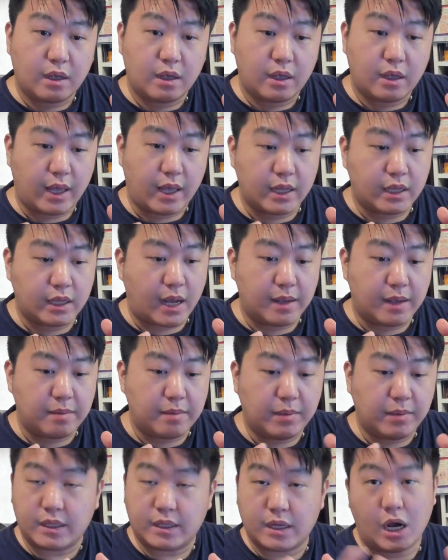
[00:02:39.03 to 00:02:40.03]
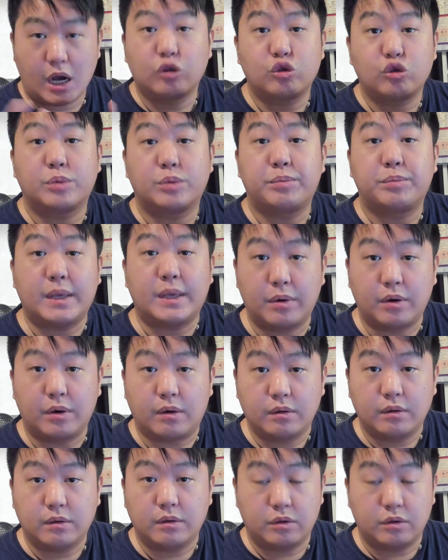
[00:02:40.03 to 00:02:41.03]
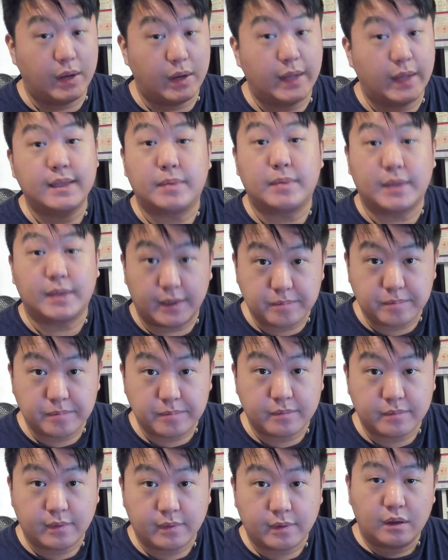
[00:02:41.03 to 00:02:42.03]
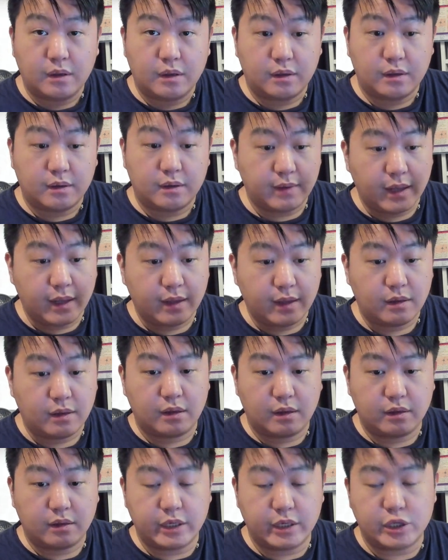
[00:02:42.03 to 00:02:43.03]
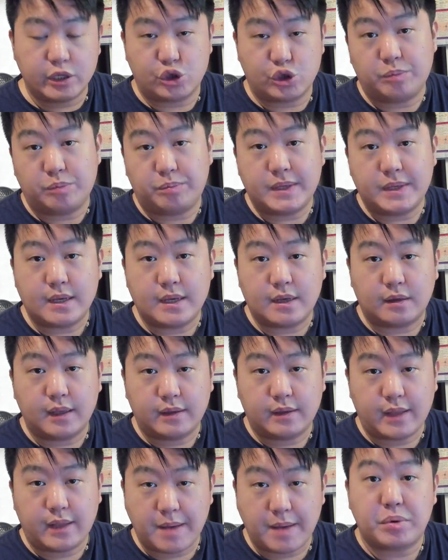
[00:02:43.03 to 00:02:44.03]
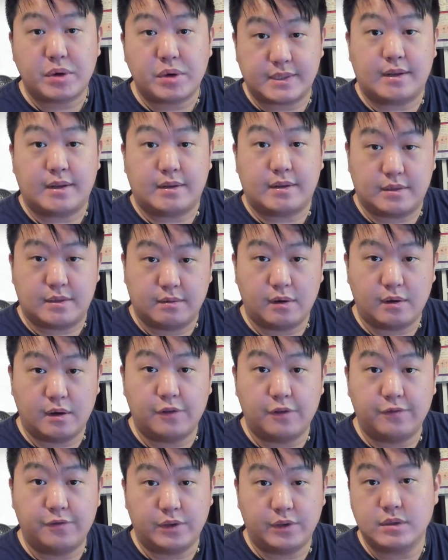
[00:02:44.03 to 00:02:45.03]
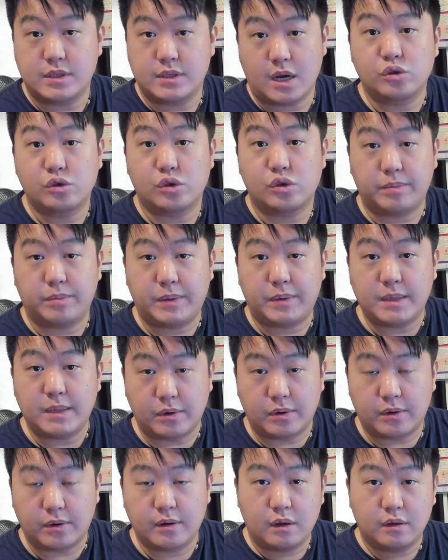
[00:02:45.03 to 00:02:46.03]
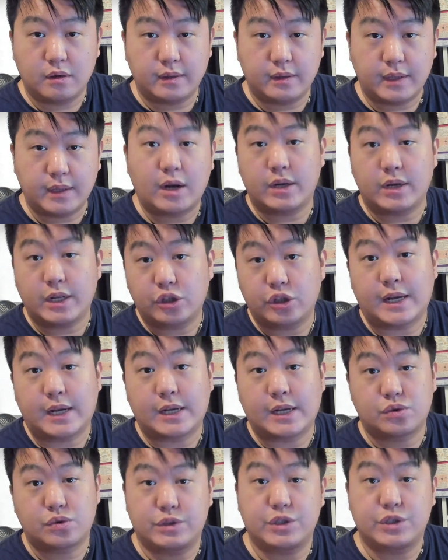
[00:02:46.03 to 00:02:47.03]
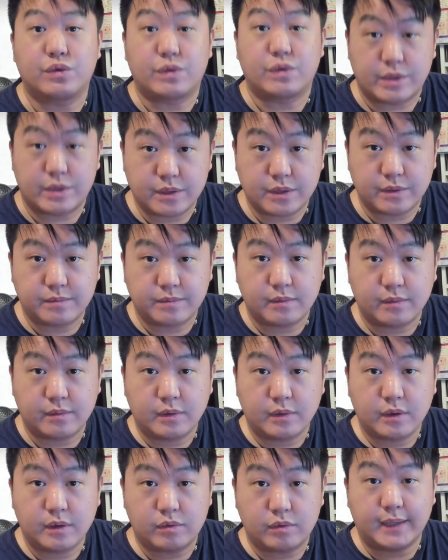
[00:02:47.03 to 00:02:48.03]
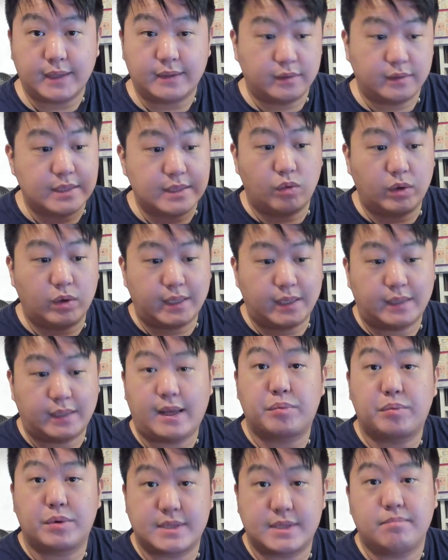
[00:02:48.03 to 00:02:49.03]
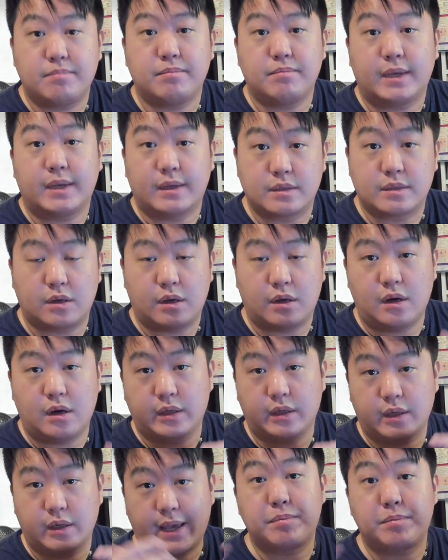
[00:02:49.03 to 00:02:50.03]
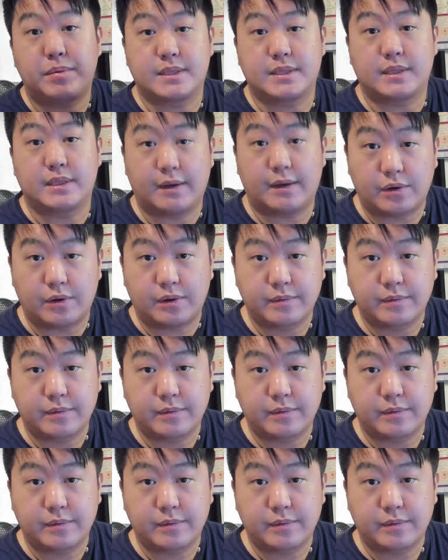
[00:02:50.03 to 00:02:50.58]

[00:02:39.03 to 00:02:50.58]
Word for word: and I meet 100 people randomly, then there should be 10% of those 100 people that are international students, right? That's what that 10% means on the campus level.